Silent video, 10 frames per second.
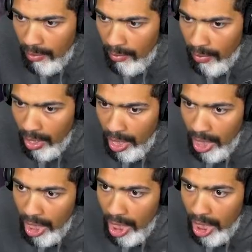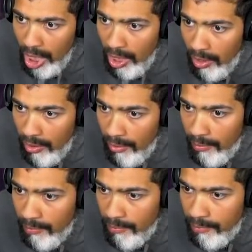
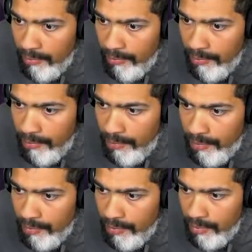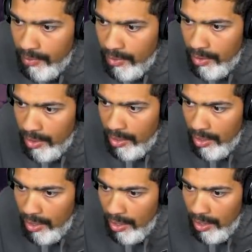
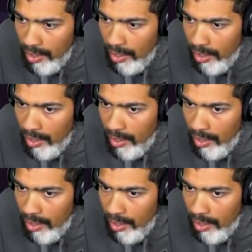No one is speaking in this clip.